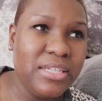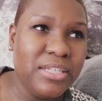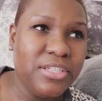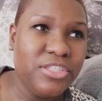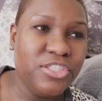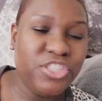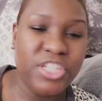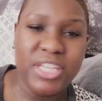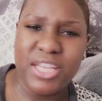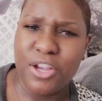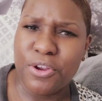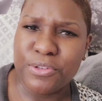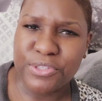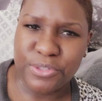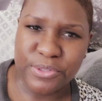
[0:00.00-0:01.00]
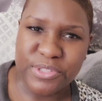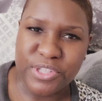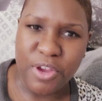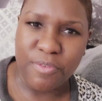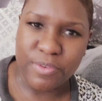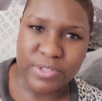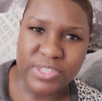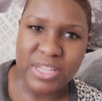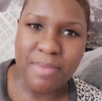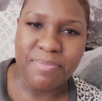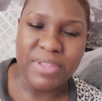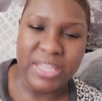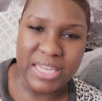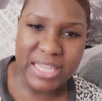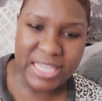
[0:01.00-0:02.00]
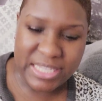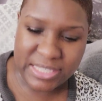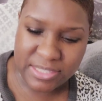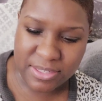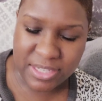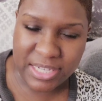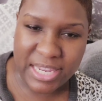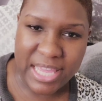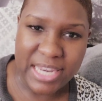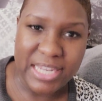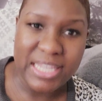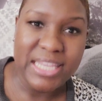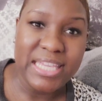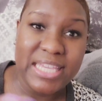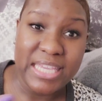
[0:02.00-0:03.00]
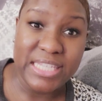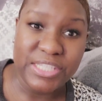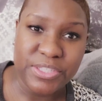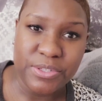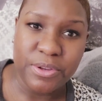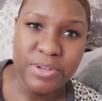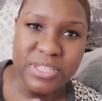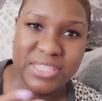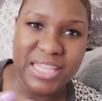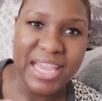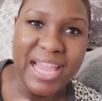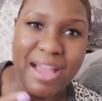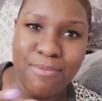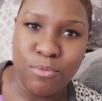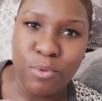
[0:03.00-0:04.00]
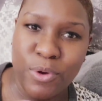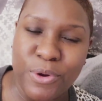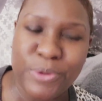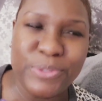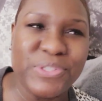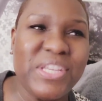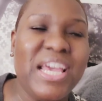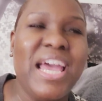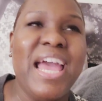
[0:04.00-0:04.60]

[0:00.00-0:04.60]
she hurts herself or something, and he's looking at it, and he kisses her because they have words.